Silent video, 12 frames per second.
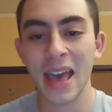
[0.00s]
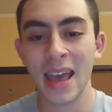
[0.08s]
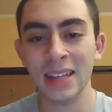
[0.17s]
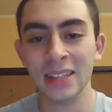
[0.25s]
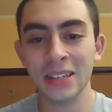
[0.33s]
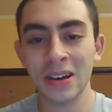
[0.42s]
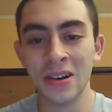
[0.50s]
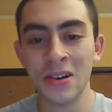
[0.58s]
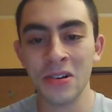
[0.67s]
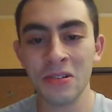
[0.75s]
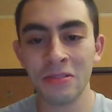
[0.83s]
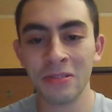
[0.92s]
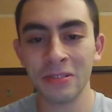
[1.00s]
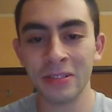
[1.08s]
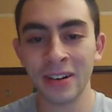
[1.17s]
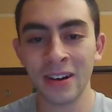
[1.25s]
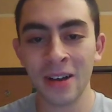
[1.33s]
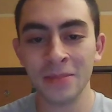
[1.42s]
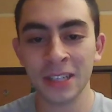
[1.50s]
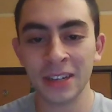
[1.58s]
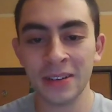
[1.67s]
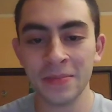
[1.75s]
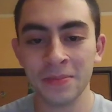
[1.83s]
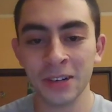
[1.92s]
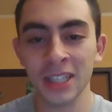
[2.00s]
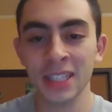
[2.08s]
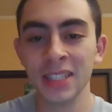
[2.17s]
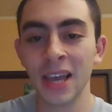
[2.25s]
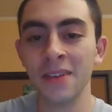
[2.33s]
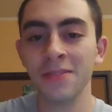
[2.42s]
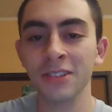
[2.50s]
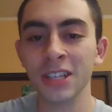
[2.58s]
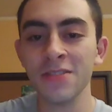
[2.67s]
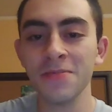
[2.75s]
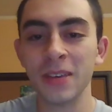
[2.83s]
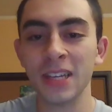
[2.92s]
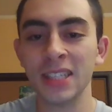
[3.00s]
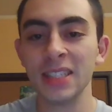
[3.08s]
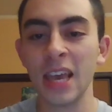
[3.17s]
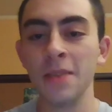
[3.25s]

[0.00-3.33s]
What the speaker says: And so Ray Robson breathes a sigh of relief because he's